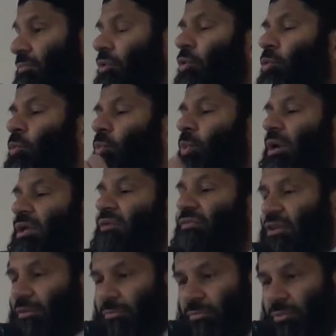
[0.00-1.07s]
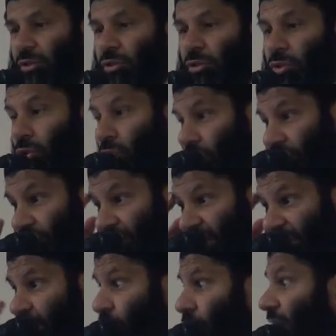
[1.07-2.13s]
not one of them could
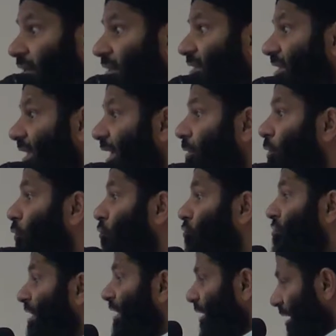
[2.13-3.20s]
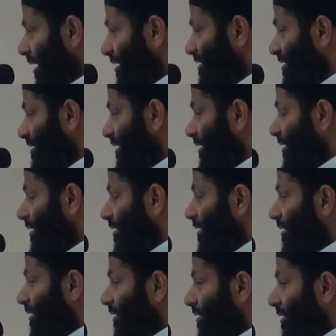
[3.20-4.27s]
fathom, could understand, could realize
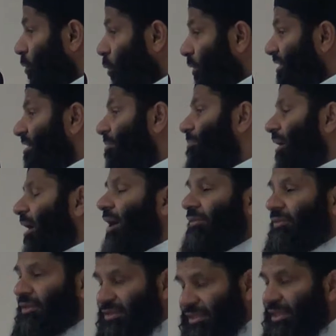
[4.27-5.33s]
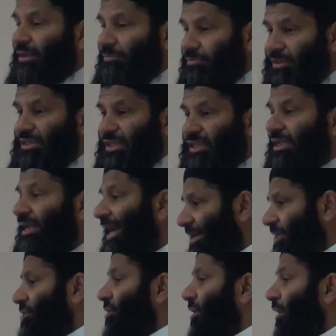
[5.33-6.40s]
the wisdom behind this particular
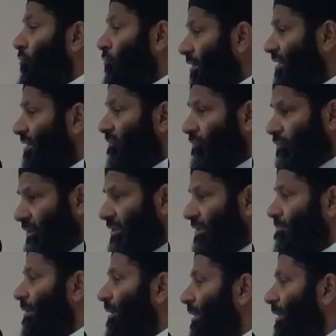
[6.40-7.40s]
action and reason for his